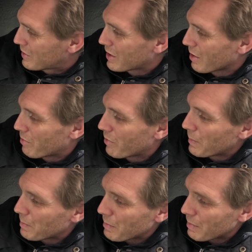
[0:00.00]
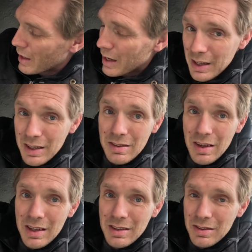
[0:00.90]
stuff. And he
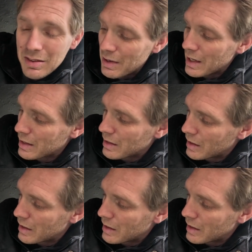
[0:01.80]
says that